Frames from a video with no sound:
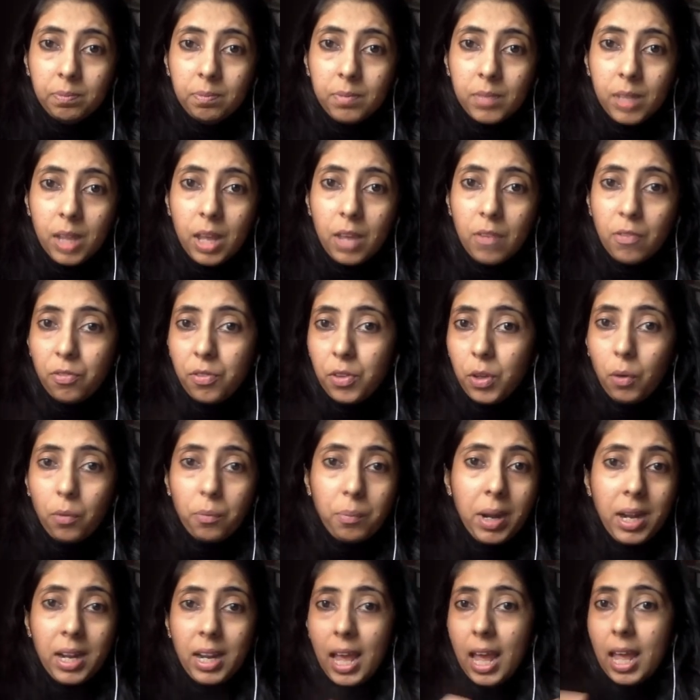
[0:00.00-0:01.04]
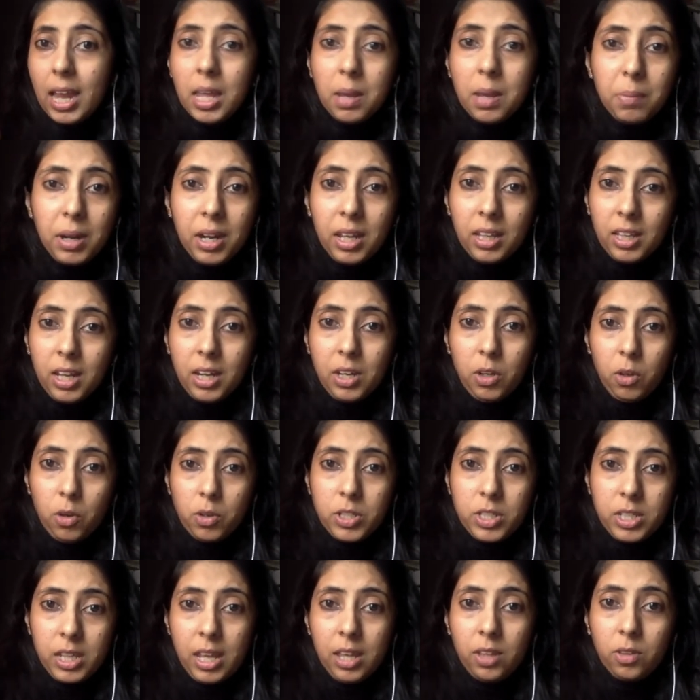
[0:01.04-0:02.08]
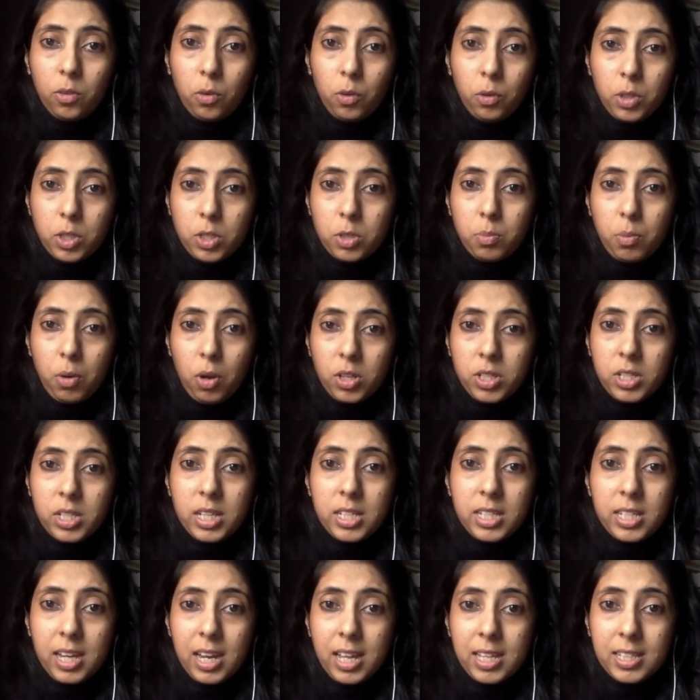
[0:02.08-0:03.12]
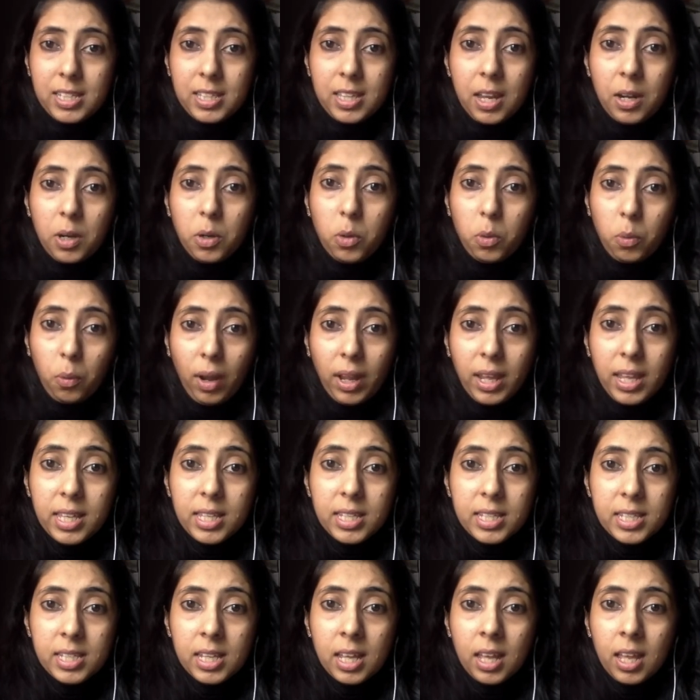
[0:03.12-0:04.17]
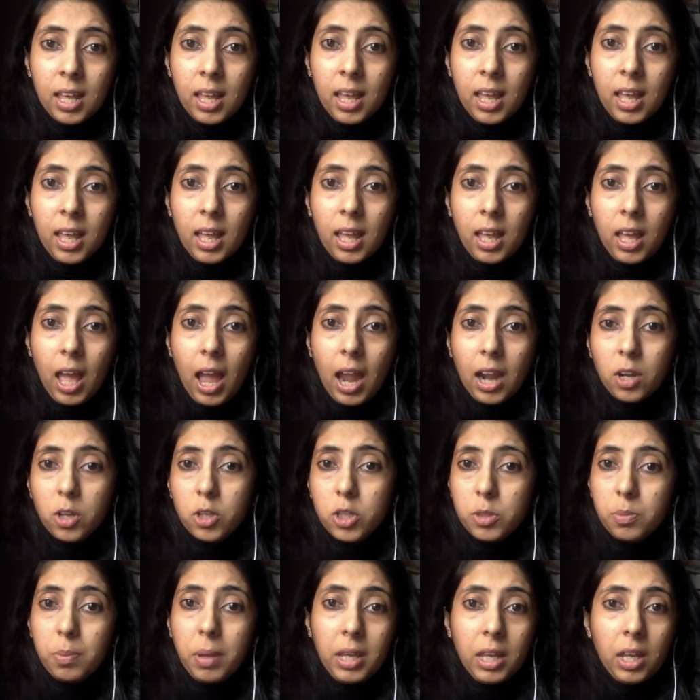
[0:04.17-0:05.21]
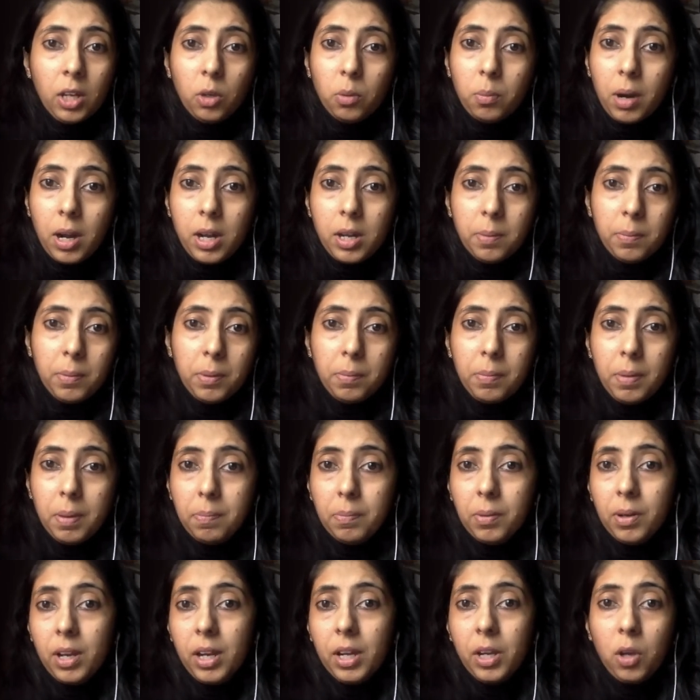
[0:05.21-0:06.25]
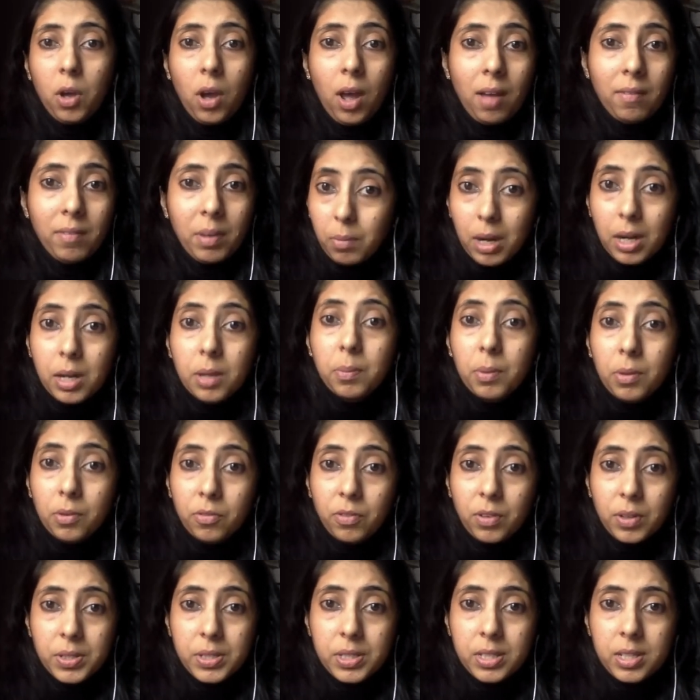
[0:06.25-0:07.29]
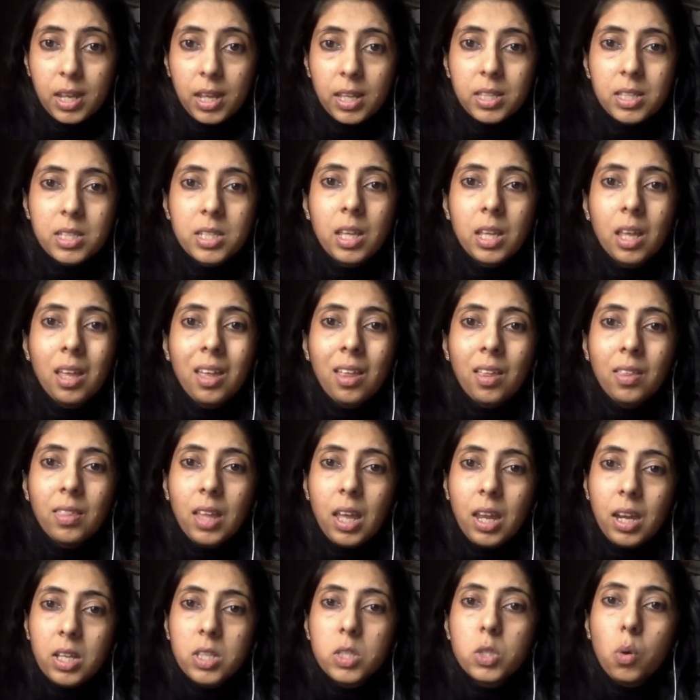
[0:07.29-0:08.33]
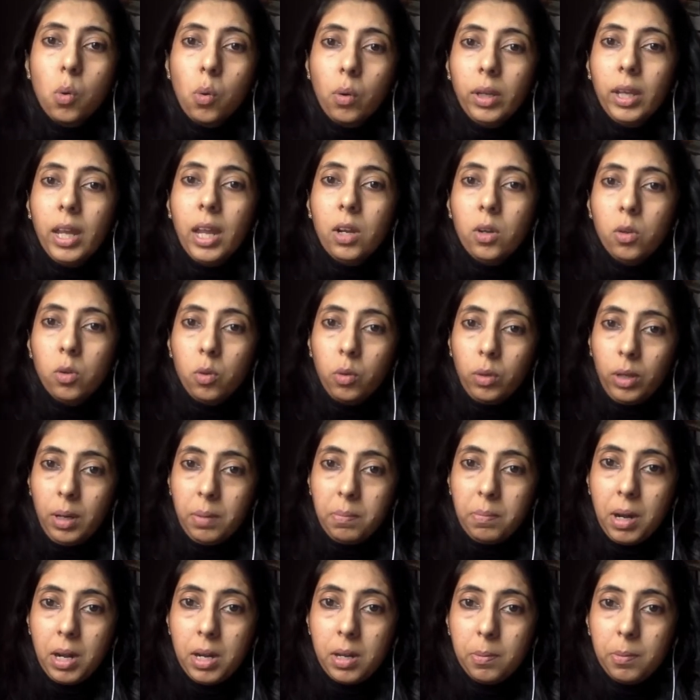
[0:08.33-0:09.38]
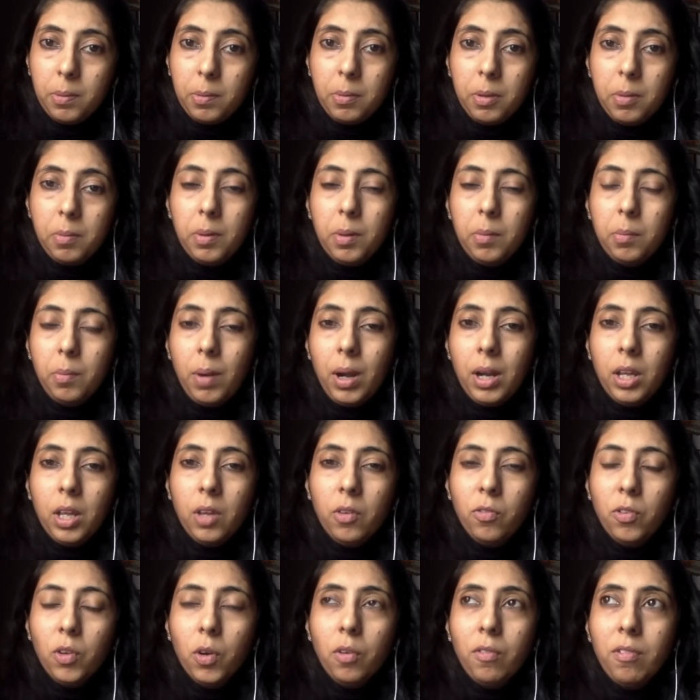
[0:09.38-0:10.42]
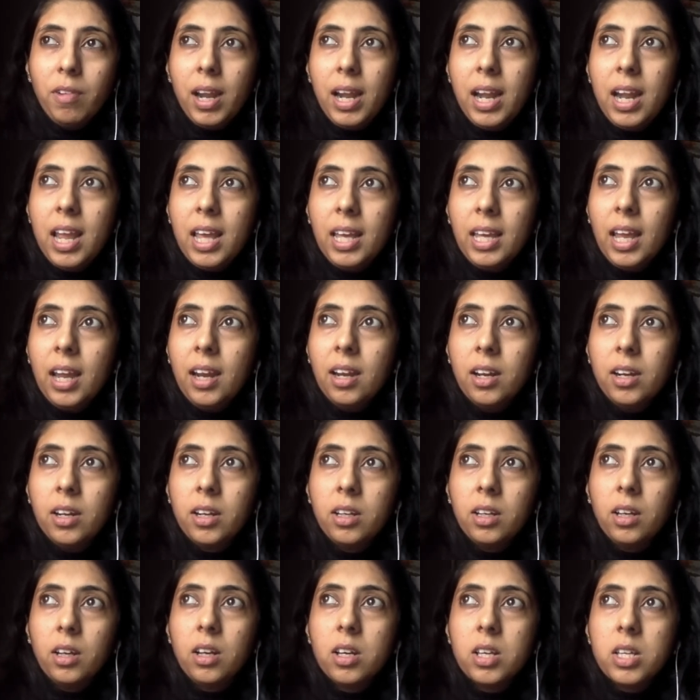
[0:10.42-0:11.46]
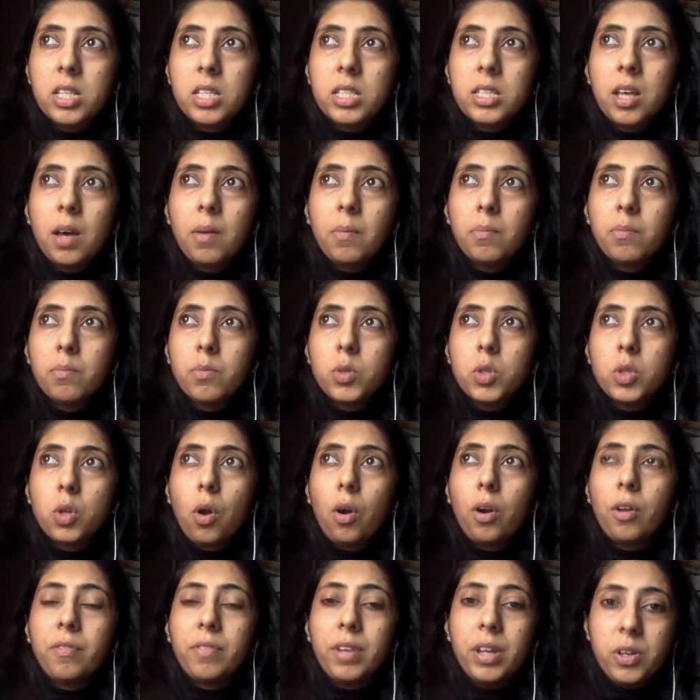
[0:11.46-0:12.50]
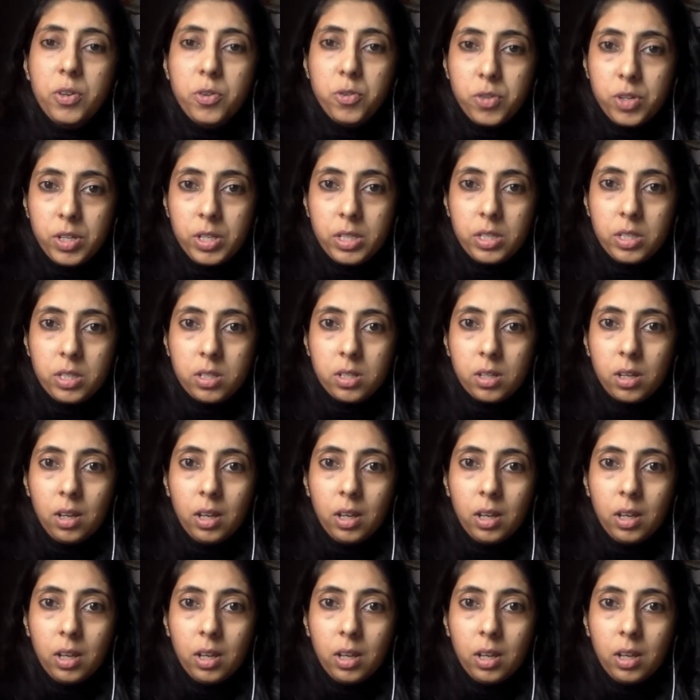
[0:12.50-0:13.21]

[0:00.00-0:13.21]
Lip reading: if you've met anybody that you're seeing through this process less than twice, and you're speaking to multiple people and you're having multiple first dates, then it's okay to look at multiple people. But if you've indicated some sort of interest,